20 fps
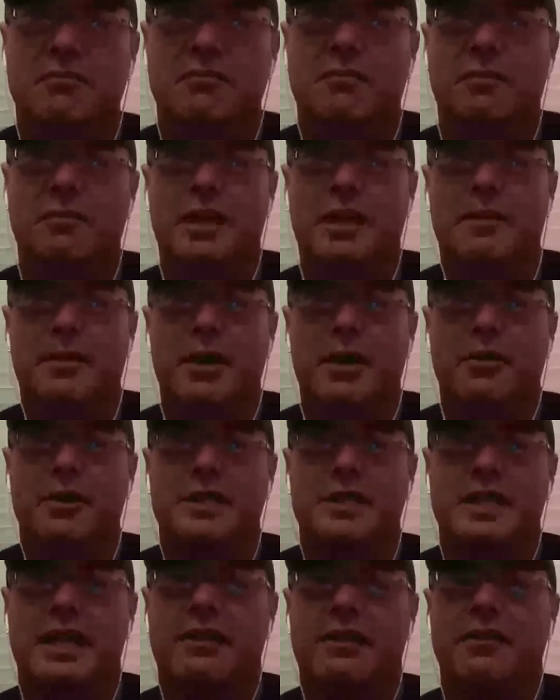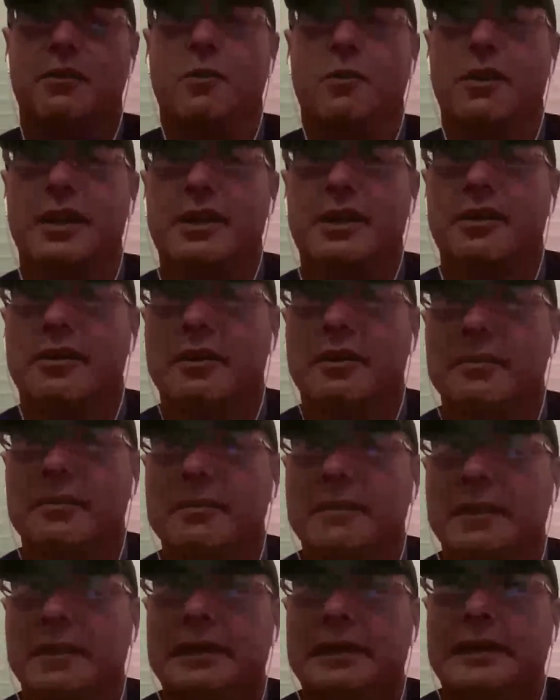let him go exactly where I caught
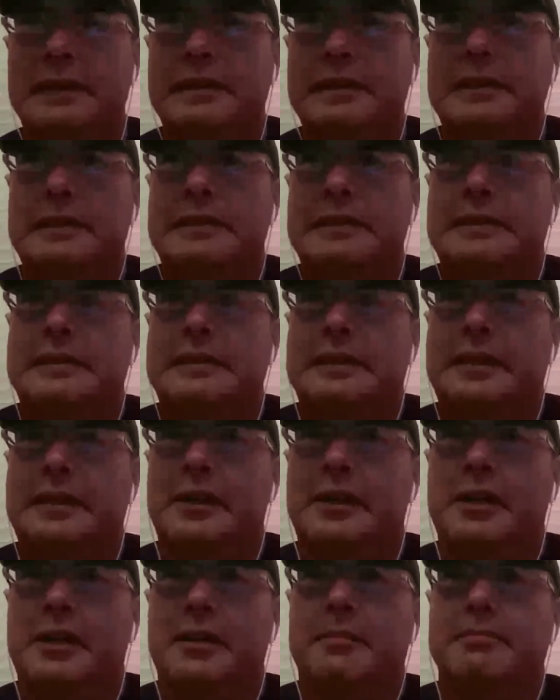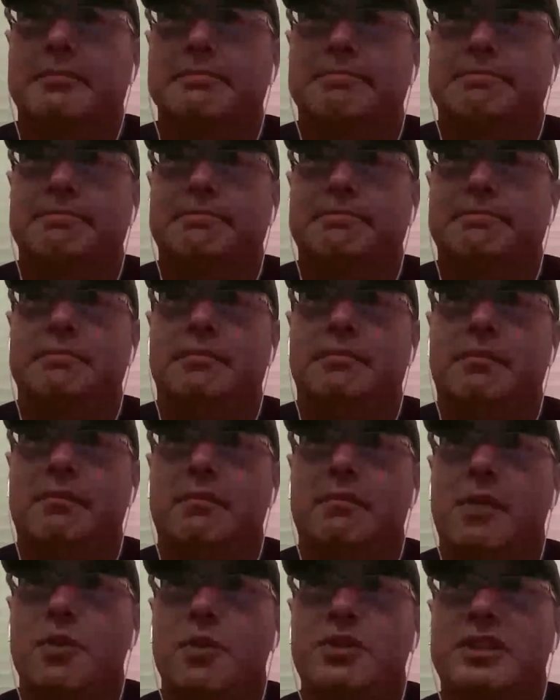him.
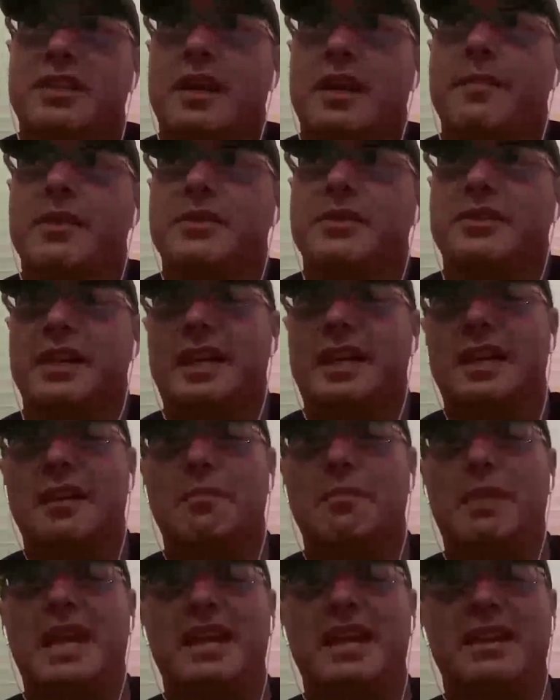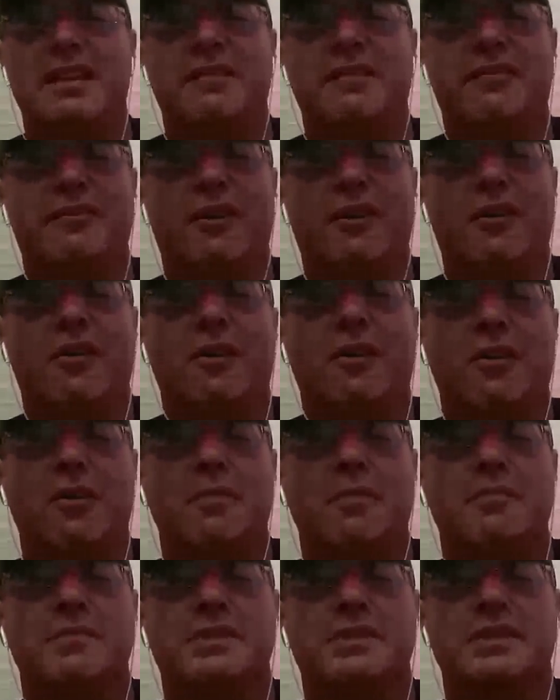Most of the time it was like in abandoned
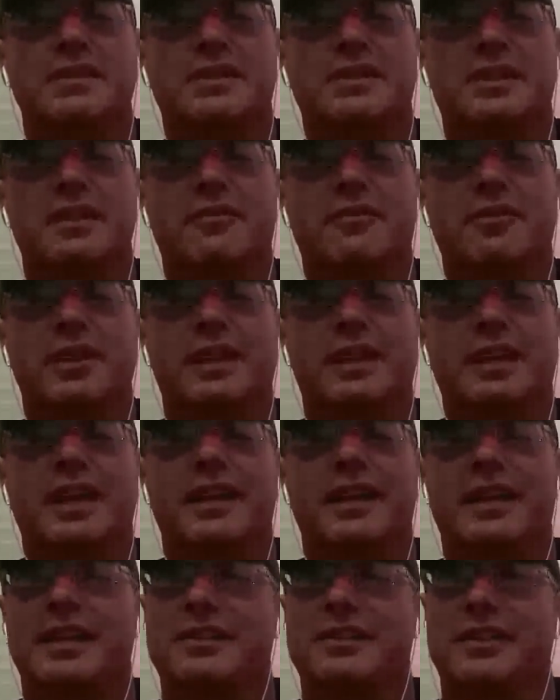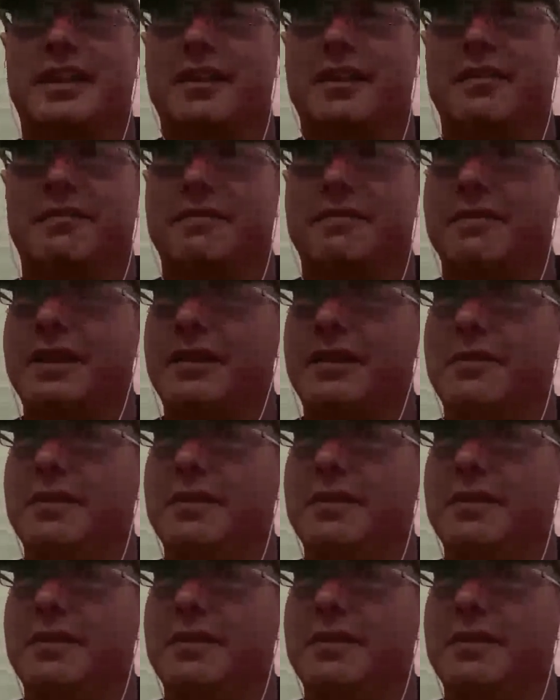farms and stuff like that. That's like a, like